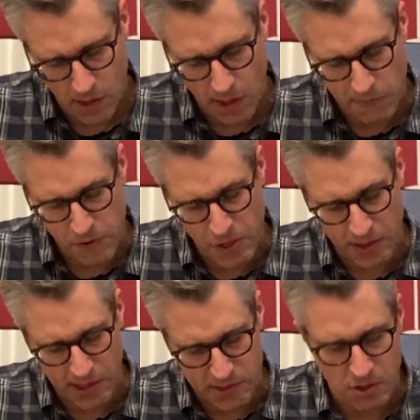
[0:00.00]
if you think
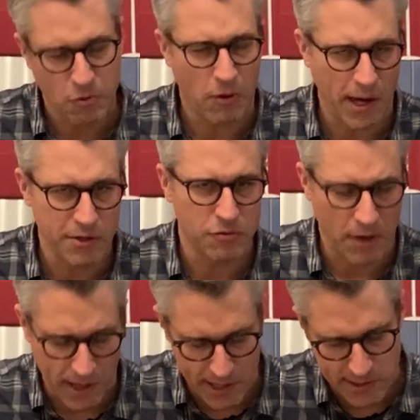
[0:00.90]
that's quite
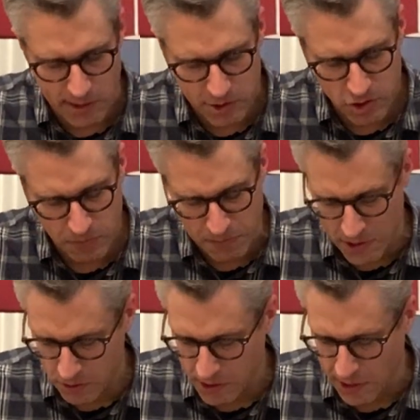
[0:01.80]
right and it should be
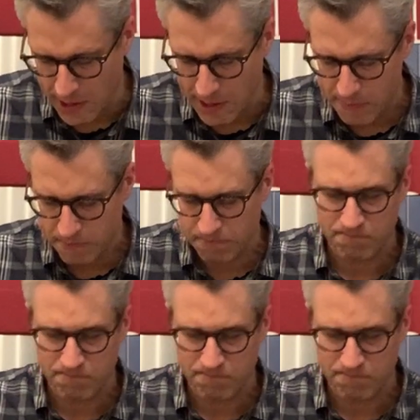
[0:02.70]
okay,